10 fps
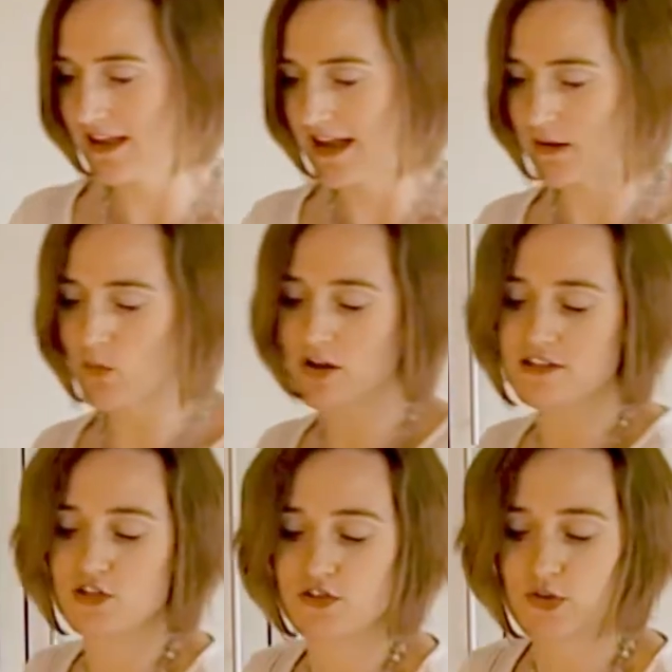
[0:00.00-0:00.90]
And
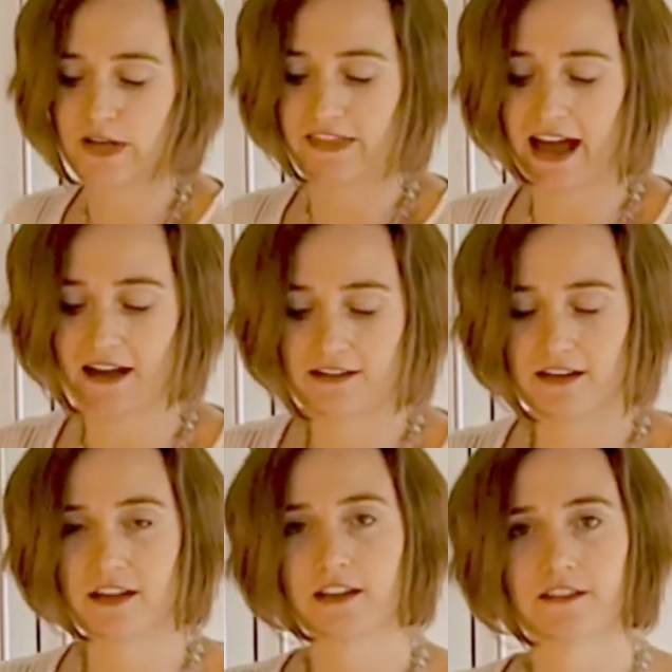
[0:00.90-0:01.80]
whilst you're doing that,
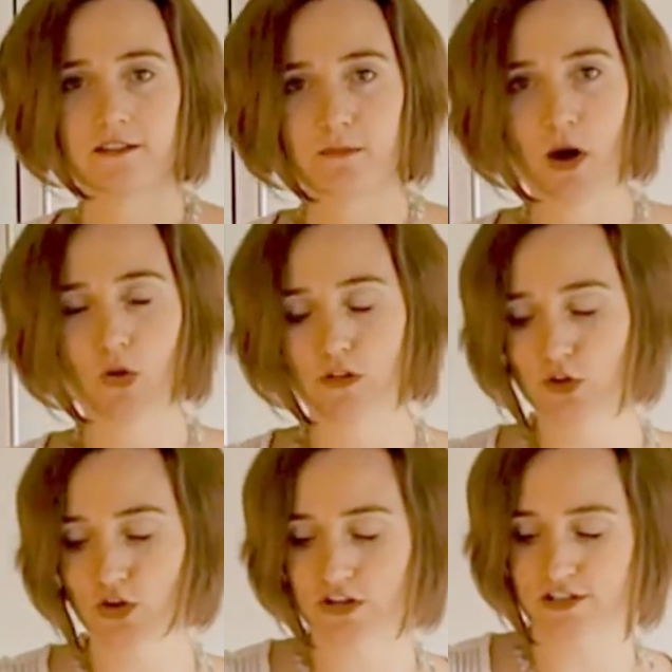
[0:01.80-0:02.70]
the bowl that
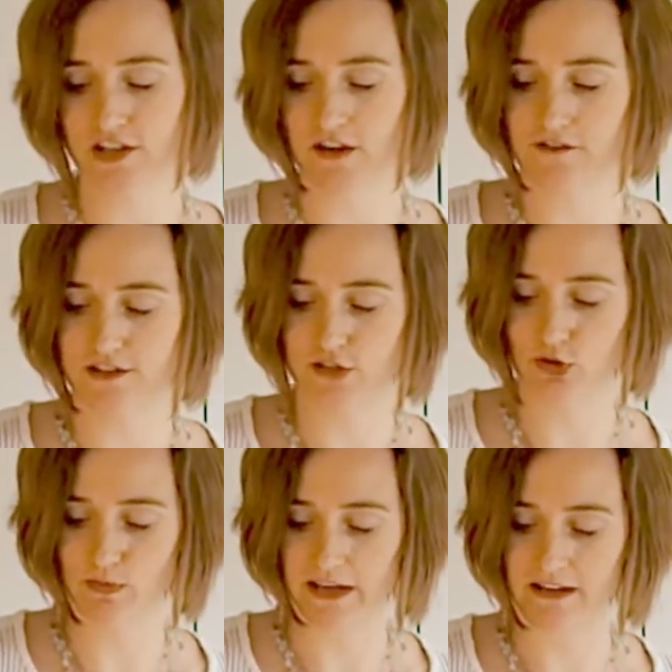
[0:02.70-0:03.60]
you're going to serve the
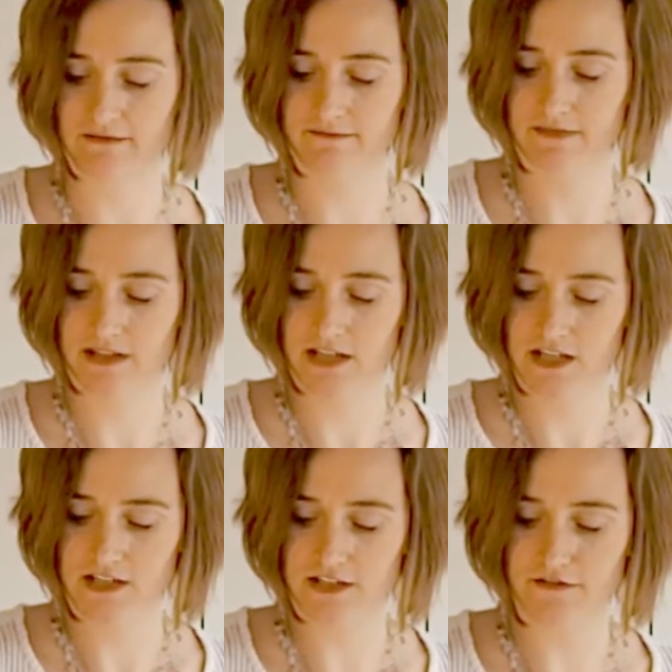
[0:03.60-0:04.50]
soup in,
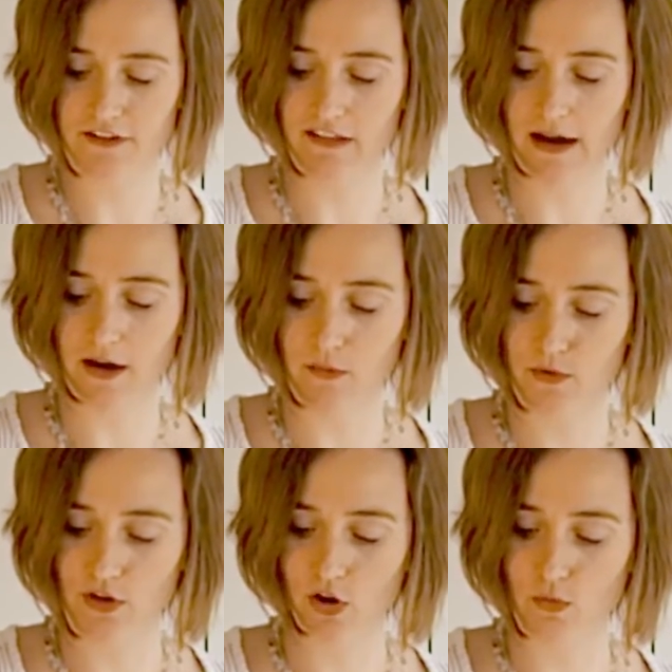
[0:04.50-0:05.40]
just fill that up
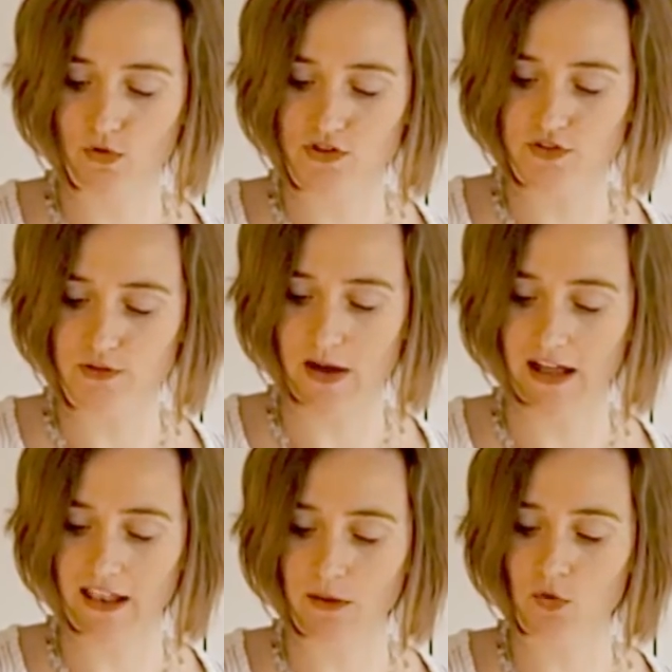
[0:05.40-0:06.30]
with hot water as
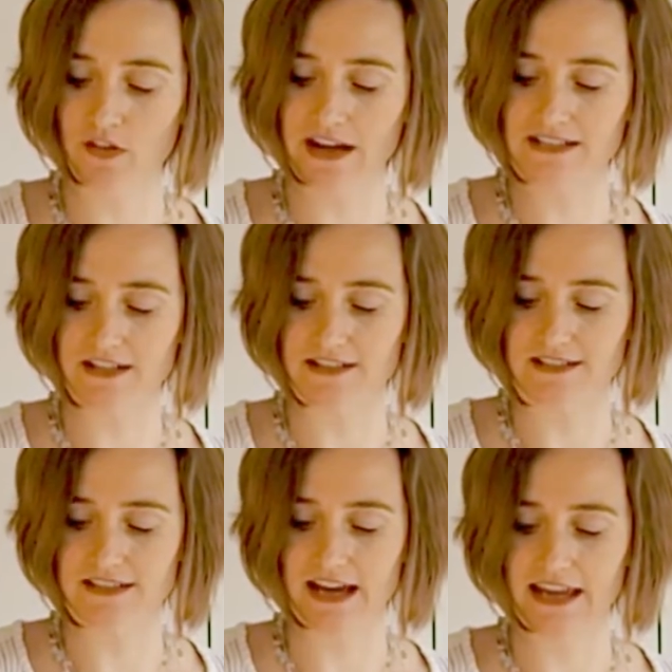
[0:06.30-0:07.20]
well. And what that does
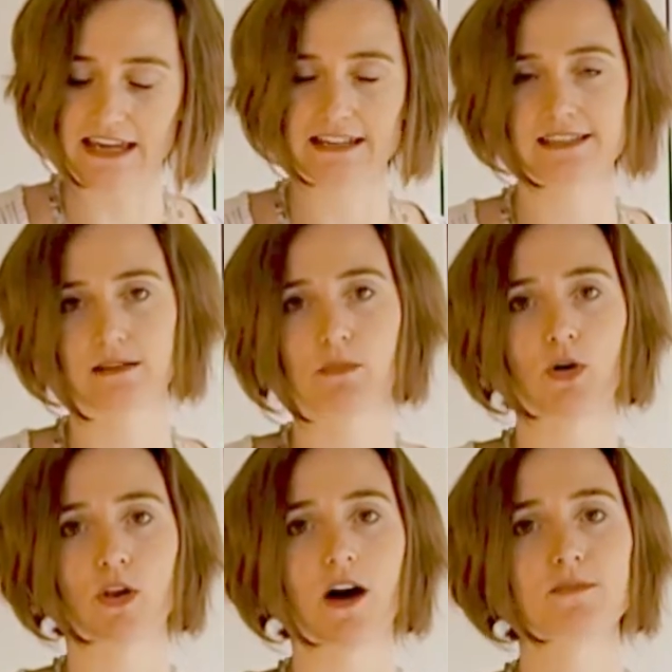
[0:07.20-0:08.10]
is that heats the
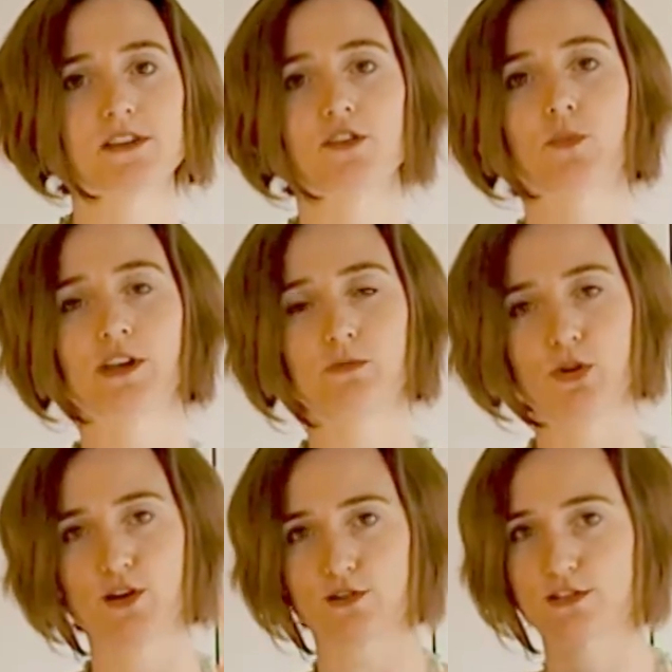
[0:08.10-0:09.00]
bowl up so that when you
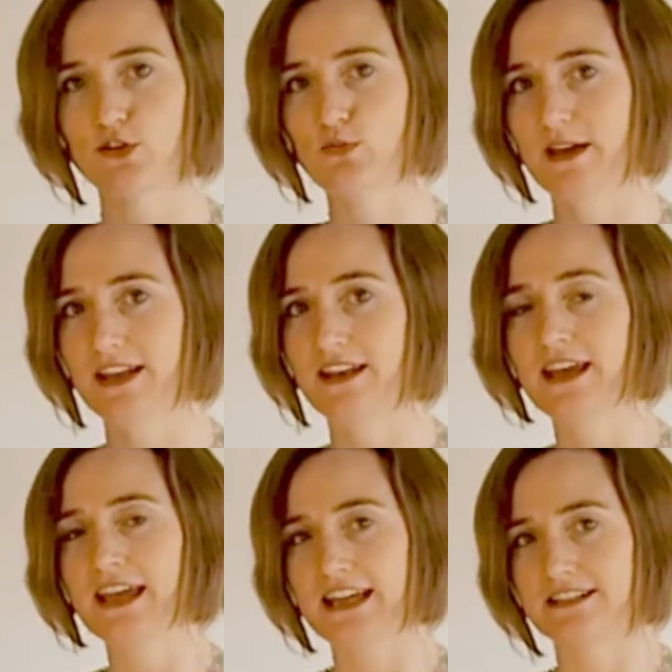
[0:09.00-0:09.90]
put your soup in,
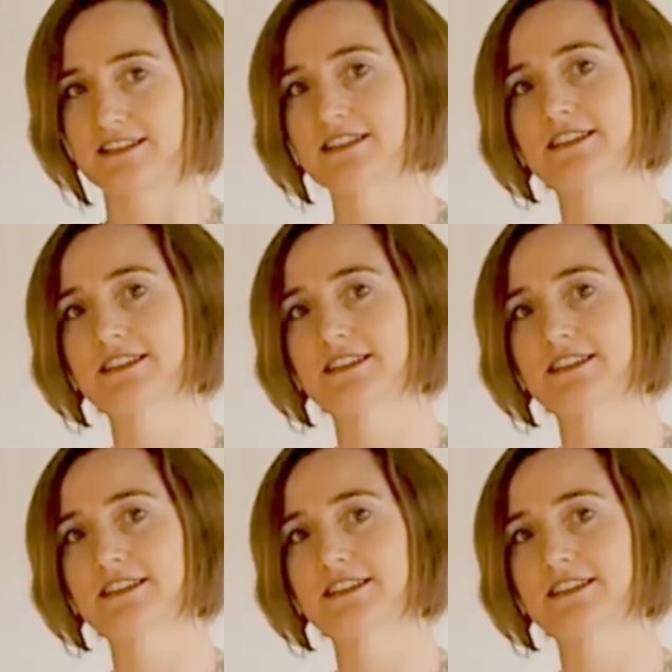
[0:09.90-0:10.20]
it doesn't